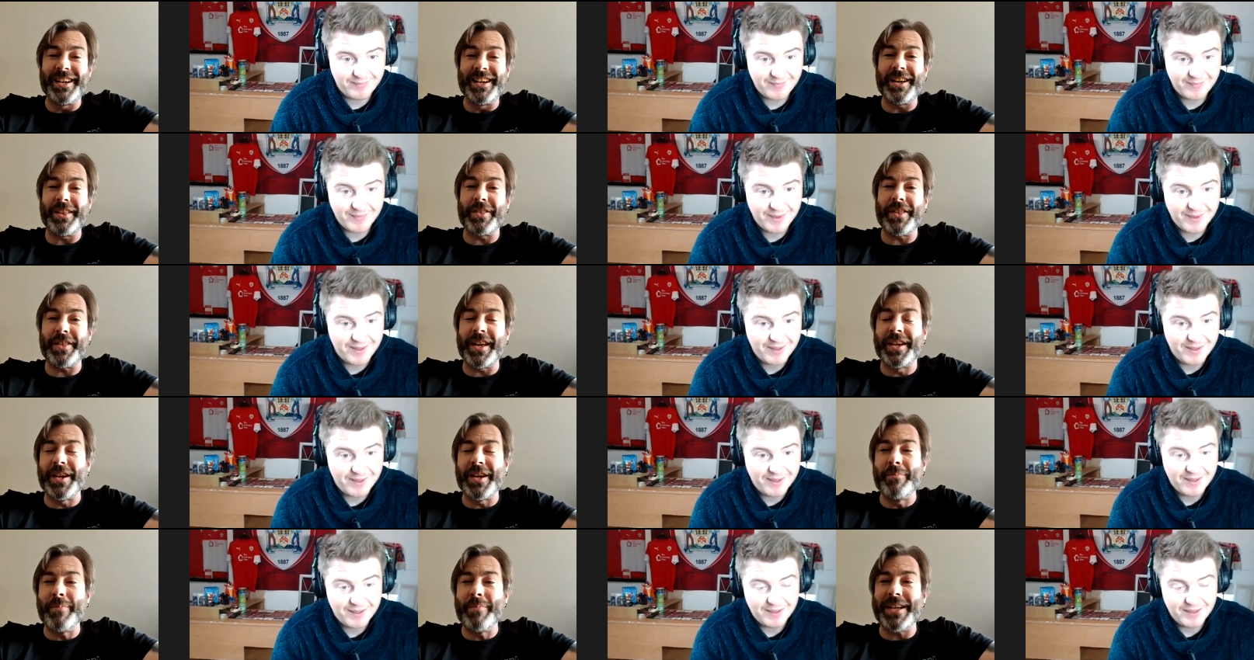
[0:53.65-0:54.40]
Speaker 1: I think a
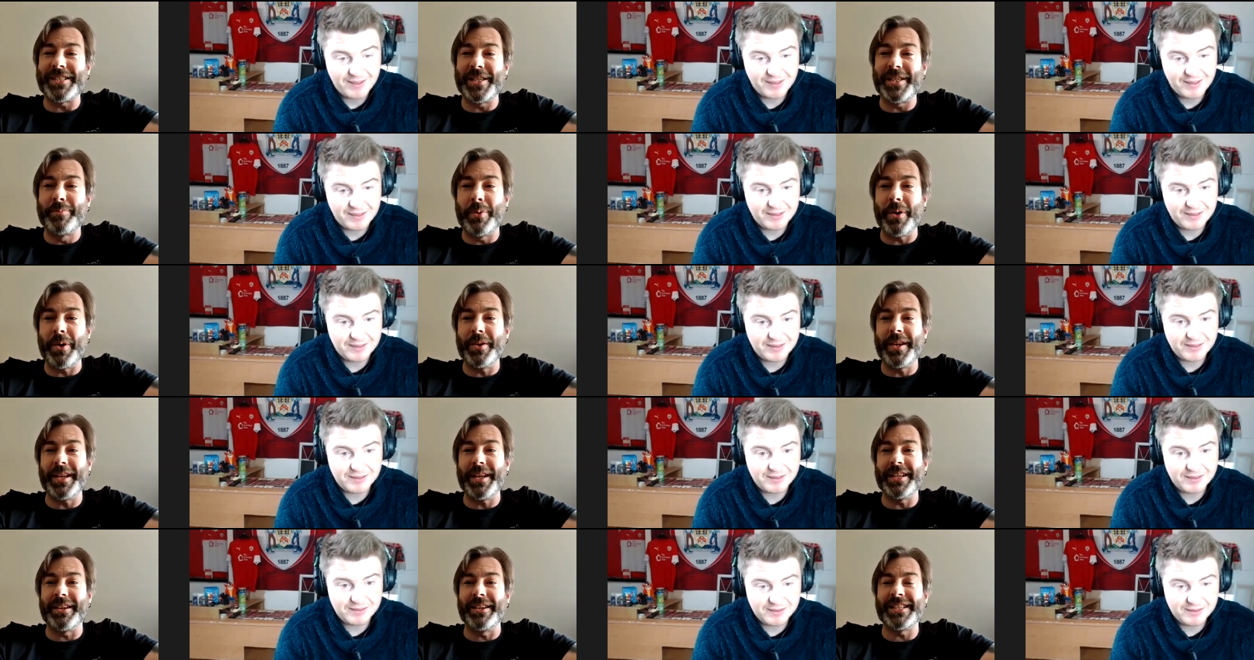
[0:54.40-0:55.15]
mess is putting it
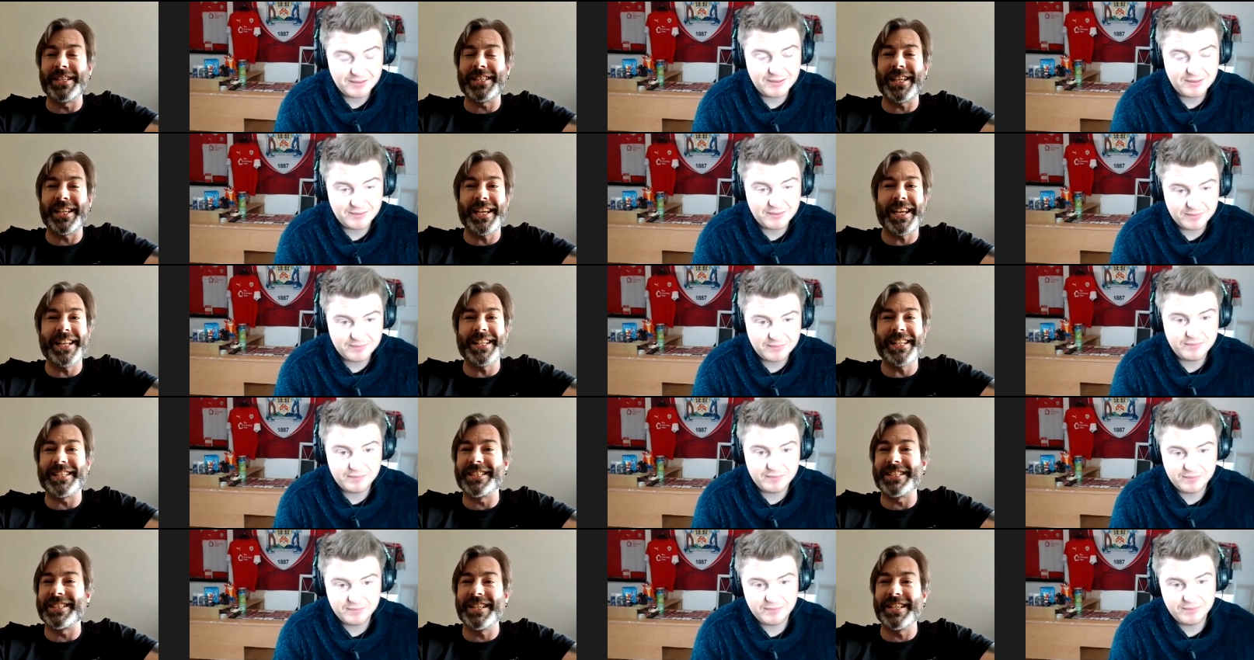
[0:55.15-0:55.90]
nicely.
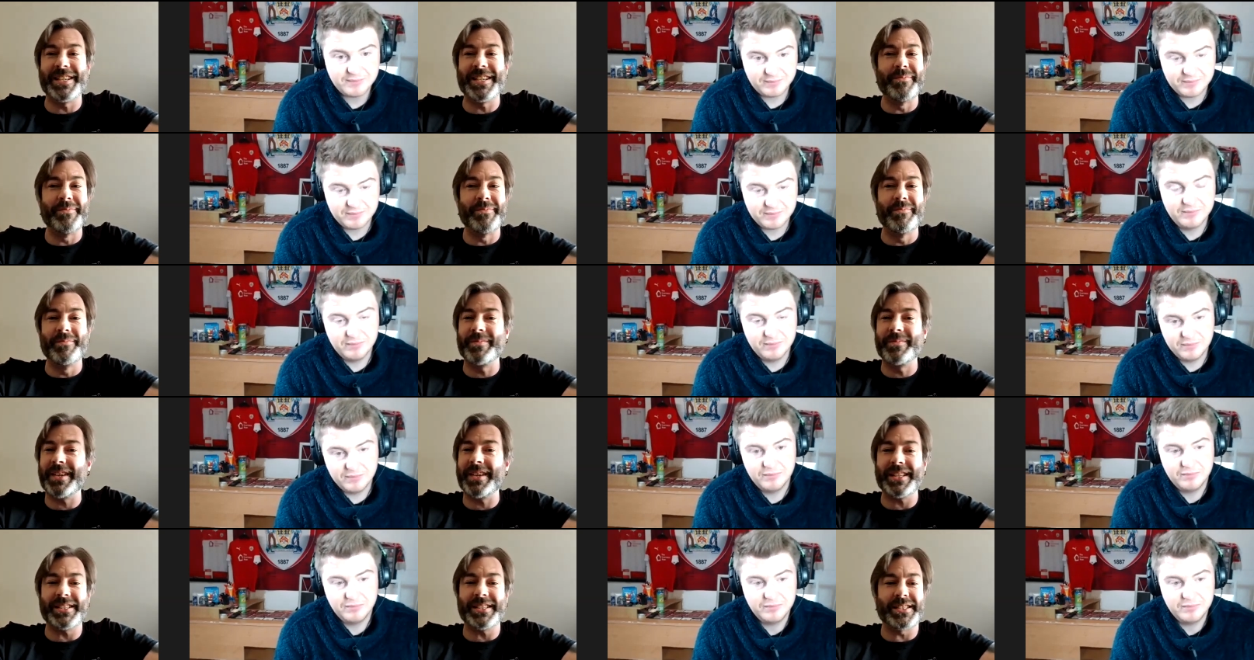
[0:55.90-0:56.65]
It's um,
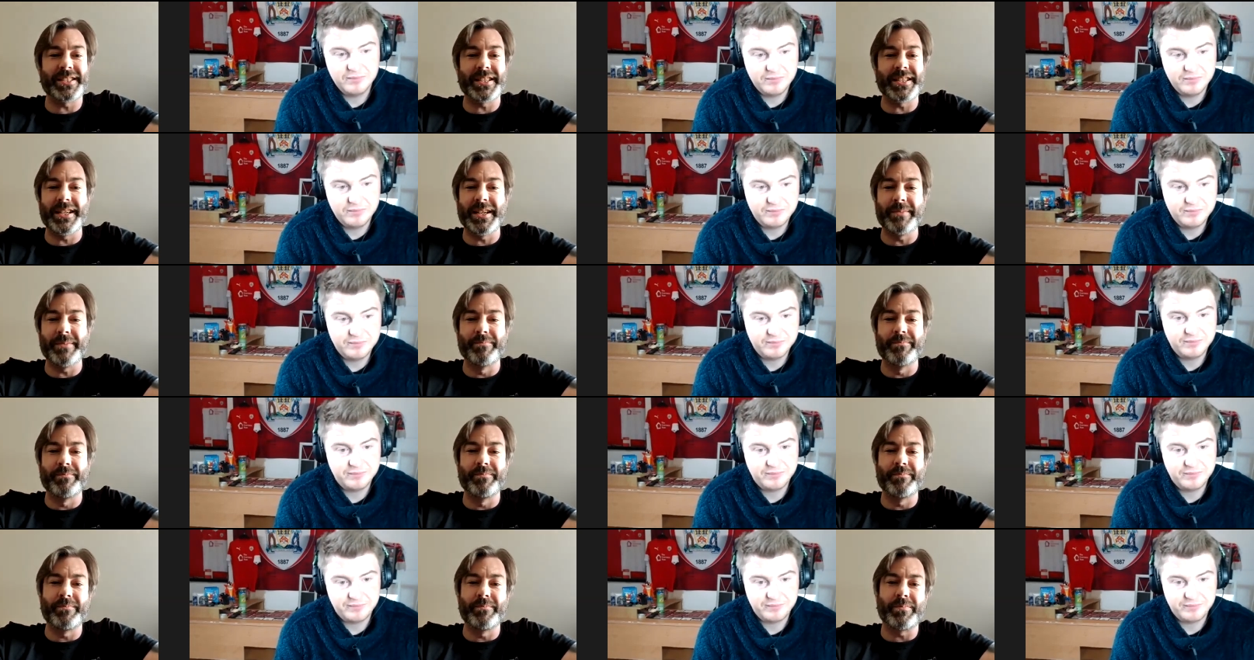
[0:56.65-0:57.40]
it's uh,
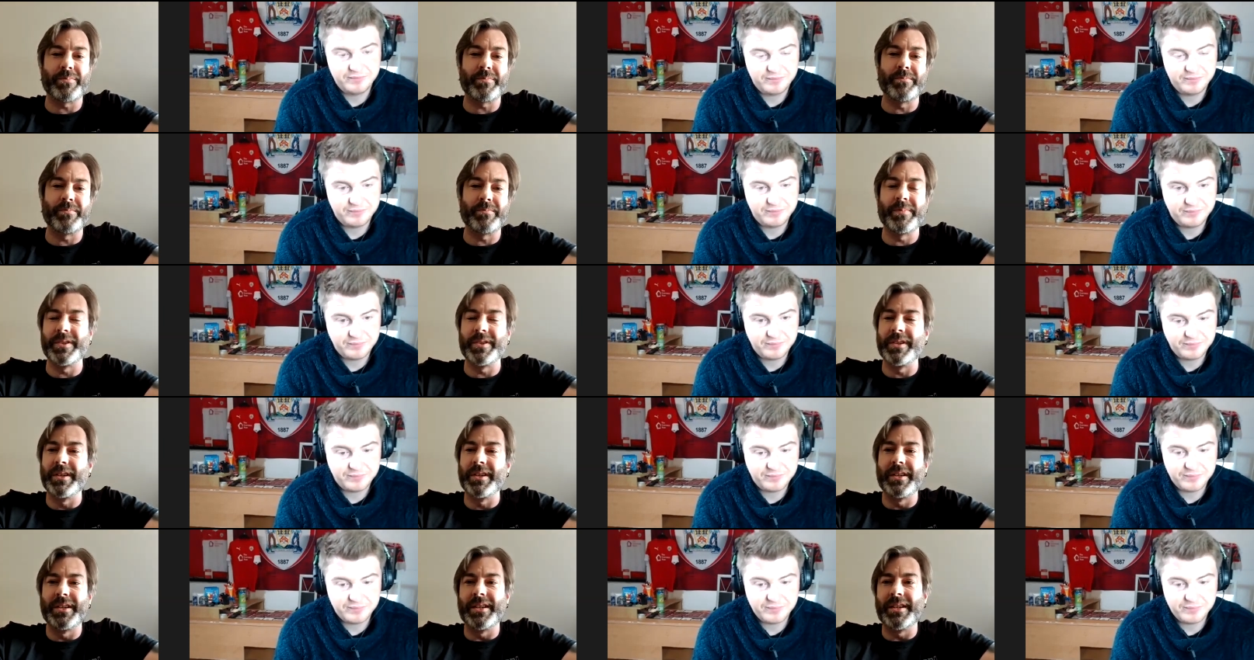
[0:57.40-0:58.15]

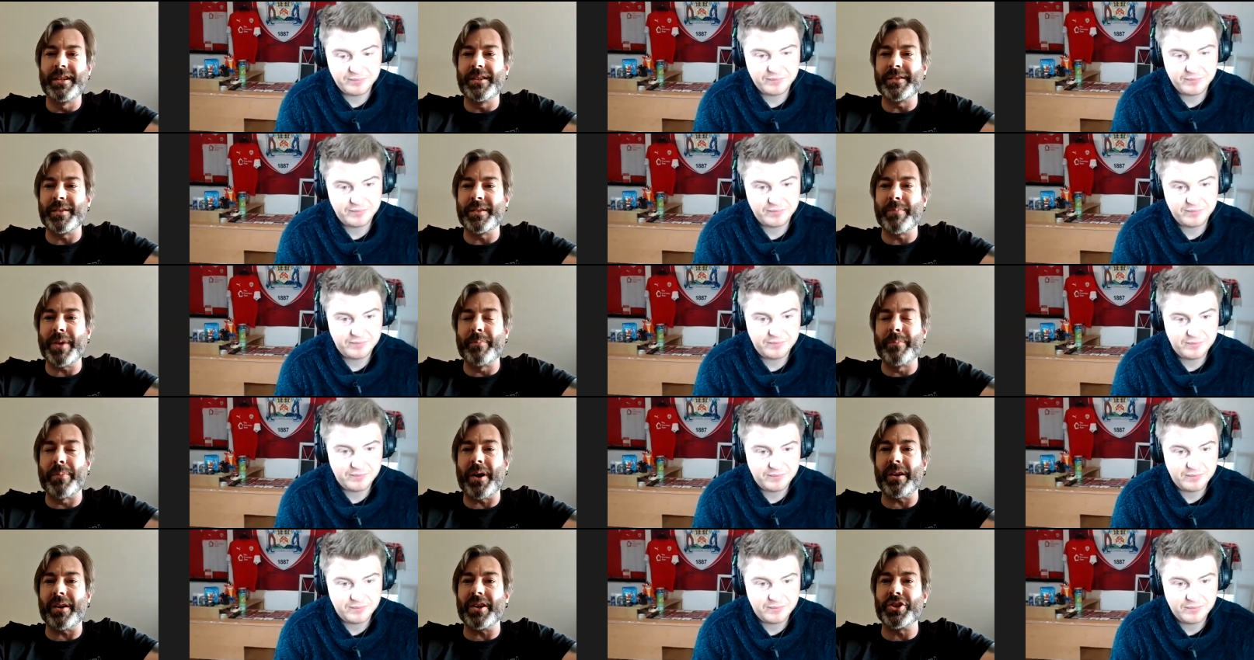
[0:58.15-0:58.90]
it's a big pile
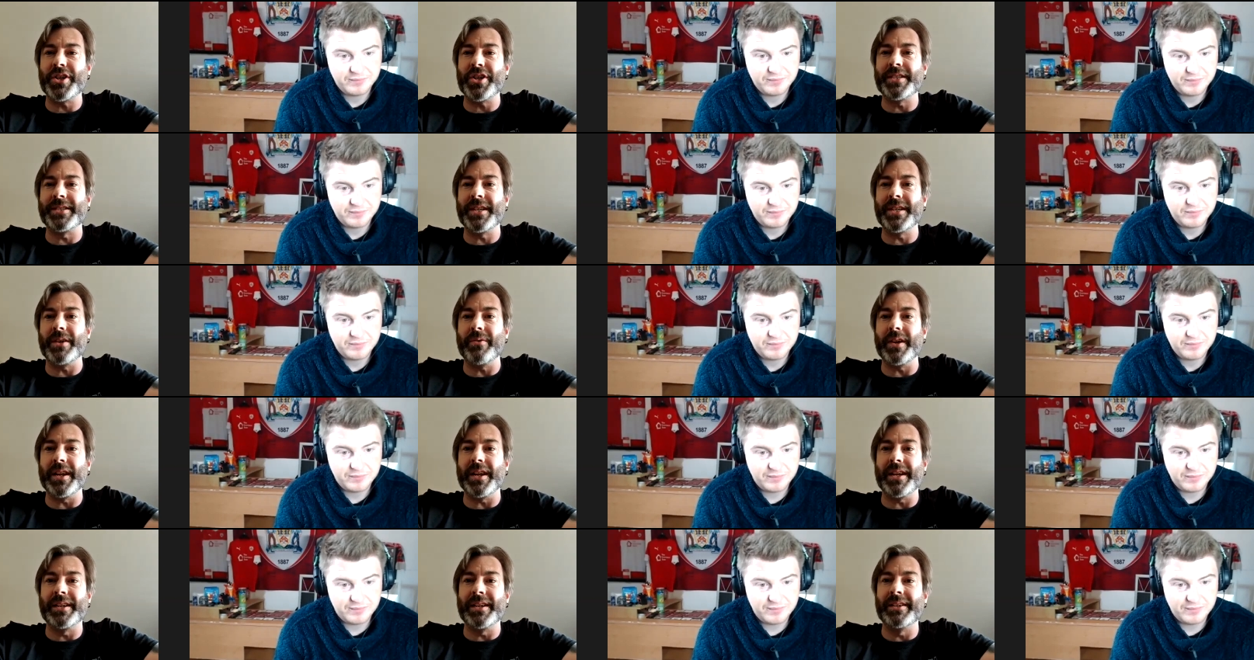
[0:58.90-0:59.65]
of shit in it,
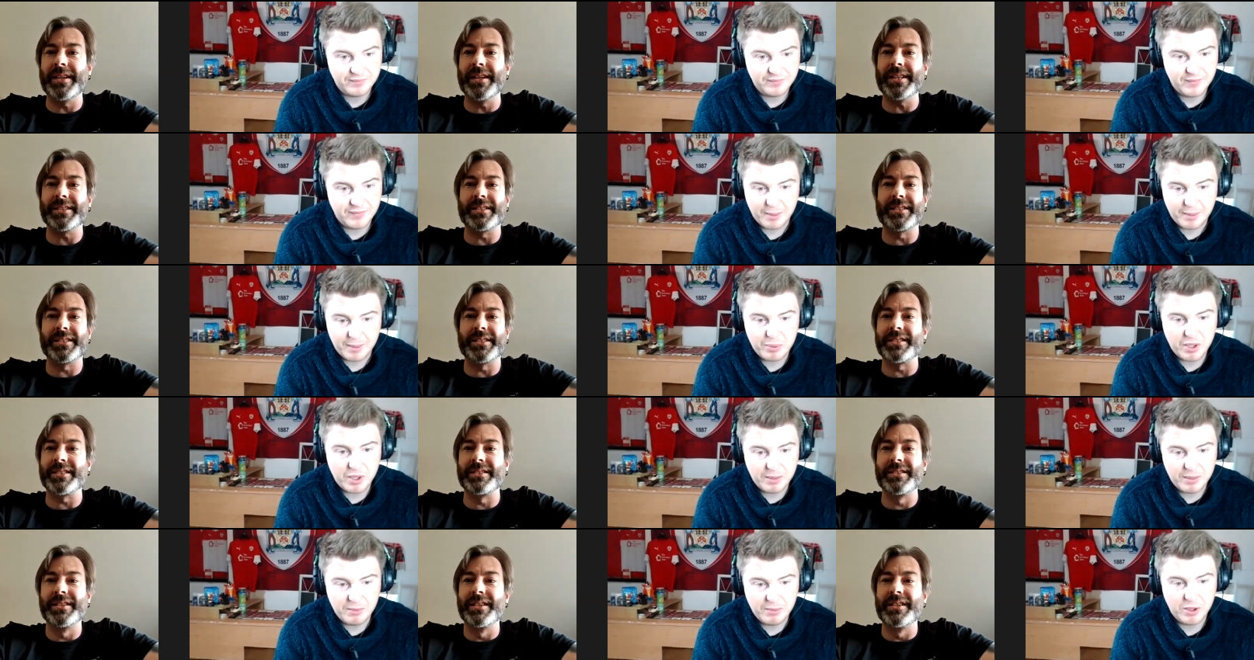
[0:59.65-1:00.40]
really. It's, yeah, pretty
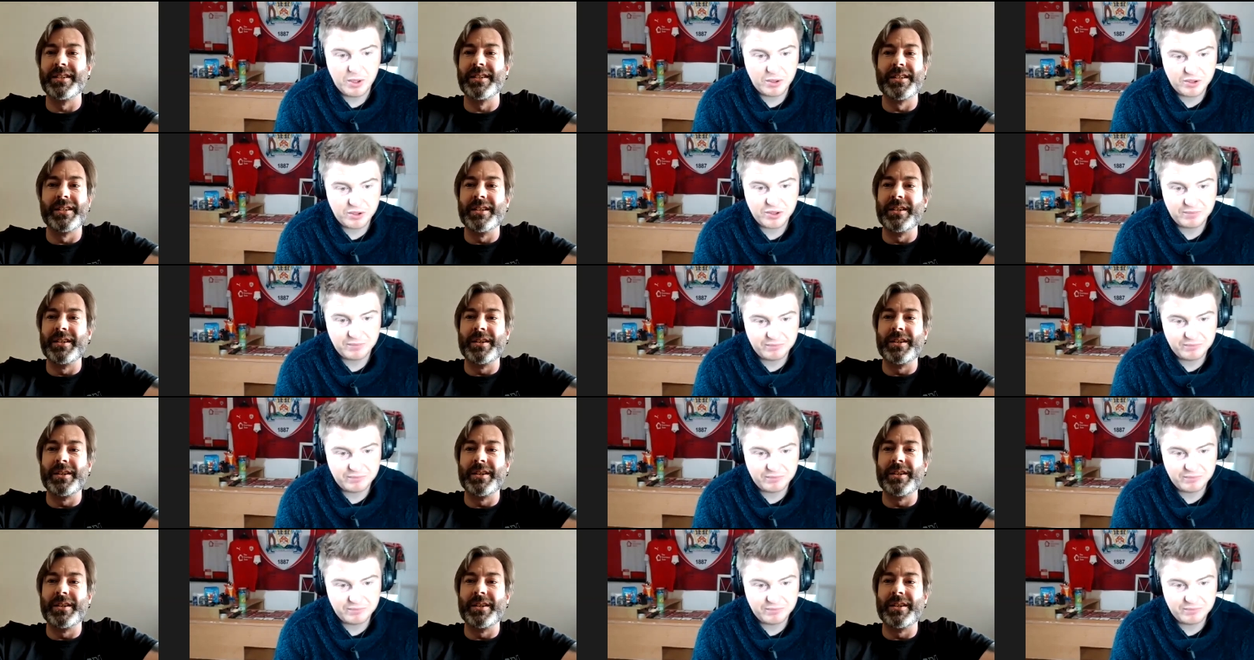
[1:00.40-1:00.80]
much.